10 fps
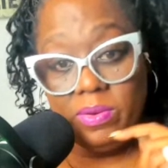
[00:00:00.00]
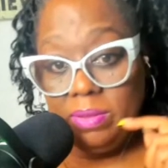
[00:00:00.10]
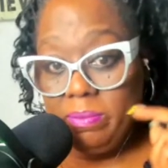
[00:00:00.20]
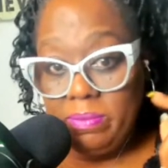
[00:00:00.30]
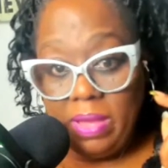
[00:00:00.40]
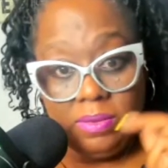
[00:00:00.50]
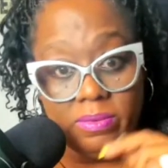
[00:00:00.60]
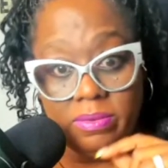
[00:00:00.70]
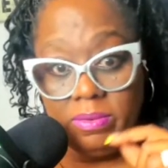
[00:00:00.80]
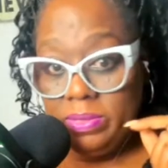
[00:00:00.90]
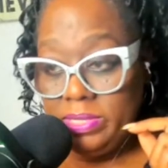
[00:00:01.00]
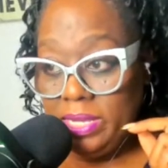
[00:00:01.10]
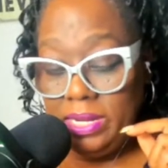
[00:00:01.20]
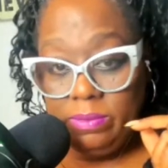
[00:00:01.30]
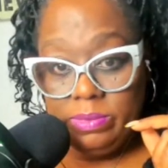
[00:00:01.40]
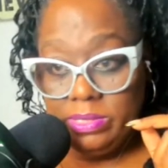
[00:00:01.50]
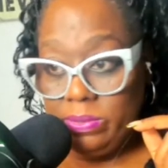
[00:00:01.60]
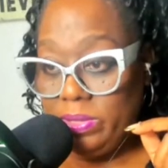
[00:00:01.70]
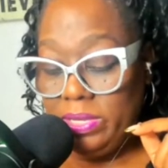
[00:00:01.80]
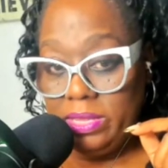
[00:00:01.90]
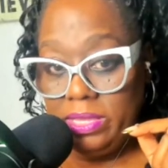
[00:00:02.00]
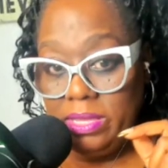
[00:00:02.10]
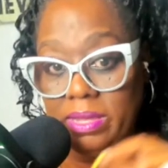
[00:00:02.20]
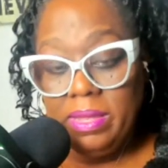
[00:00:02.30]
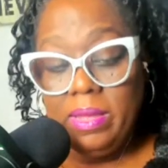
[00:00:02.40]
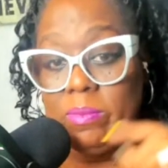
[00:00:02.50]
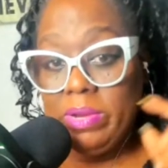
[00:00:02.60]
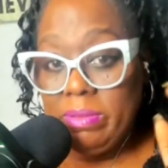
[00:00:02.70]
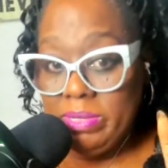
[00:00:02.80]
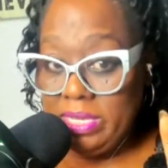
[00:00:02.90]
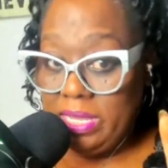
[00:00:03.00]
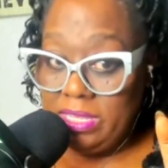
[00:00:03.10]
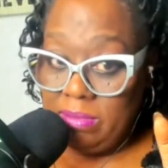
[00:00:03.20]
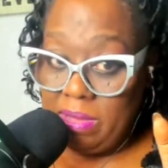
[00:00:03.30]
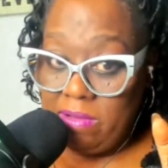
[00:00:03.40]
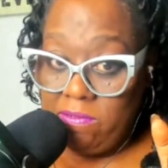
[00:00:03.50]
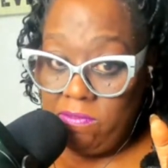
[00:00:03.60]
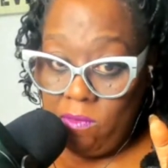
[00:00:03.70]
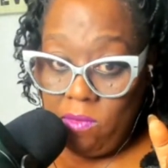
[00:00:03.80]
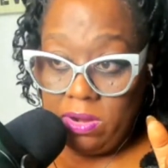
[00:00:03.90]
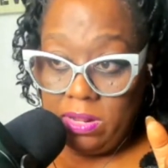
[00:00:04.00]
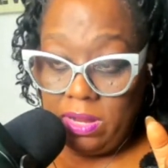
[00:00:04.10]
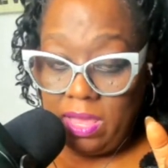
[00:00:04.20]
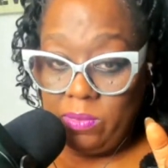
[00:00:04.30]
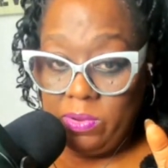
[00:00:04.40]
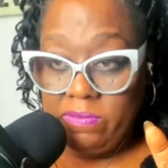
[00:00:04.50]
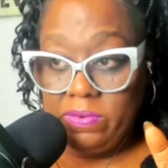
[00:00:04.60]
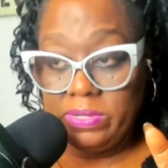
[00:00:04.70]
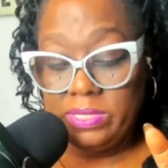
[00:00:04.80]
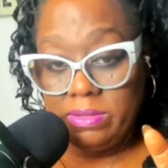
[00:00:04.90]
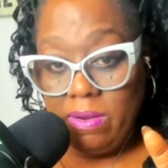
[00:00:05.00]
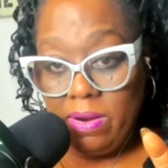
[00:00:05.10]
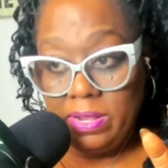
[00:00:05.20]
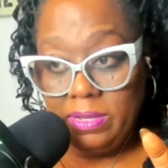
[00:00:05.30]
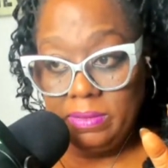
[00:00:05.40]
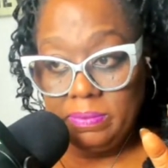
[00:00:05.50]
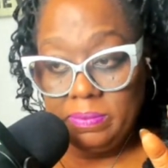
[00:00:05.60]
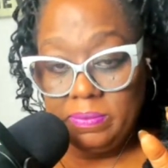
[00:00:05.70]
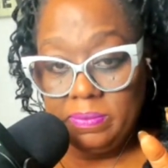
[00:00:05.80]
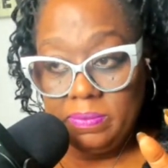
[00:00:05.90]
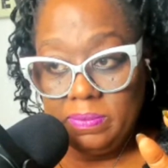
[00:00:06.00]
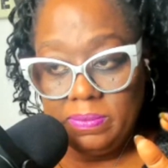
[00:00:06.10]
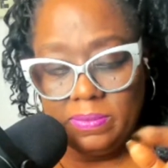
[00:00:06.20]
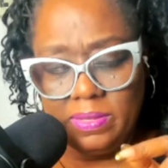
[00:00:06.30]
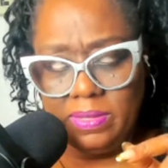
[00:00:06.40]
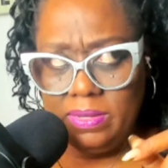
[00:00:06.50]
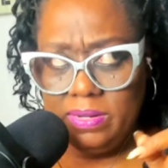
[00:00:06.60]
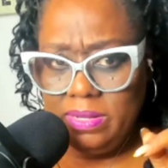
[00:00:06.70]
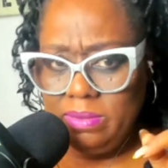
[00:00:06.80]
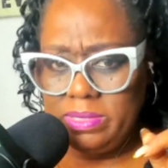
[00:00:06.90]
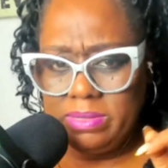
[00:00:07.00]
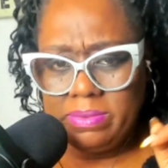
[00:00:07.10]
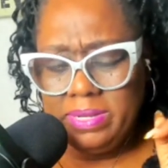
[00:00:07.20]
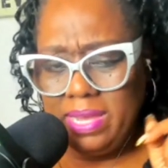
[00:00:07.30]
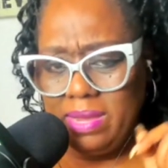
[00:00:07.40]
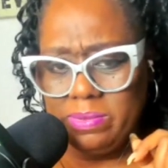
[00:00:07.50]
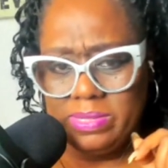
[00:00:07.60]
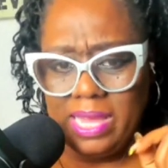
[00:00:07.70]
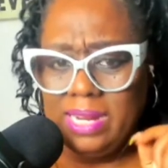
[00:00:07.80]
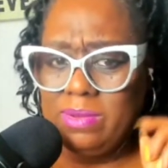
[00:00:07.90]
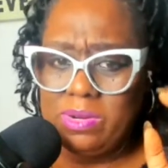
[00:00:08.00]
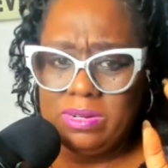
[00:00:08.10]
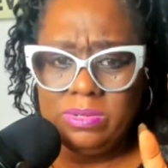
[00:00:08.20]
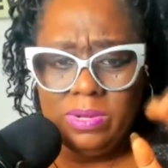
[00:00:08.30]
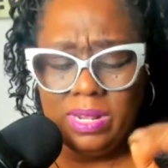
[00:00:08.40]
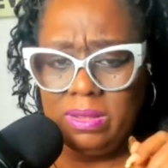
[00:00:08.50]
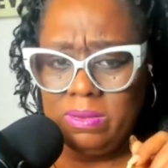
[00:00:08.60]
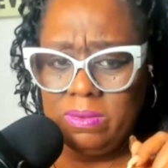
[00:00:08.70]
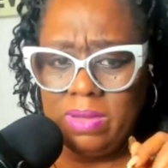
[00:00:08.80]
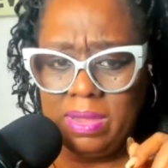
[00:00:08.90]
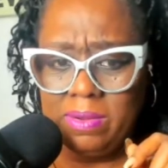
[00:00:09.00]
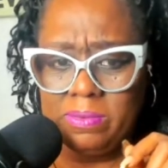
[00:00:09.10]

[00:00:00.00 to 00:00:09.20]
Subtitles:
know. I don't know what time they was told to get there, but they must have got there about 4 o'clock when it first started. It was 3 hours. I didn't want to do that long.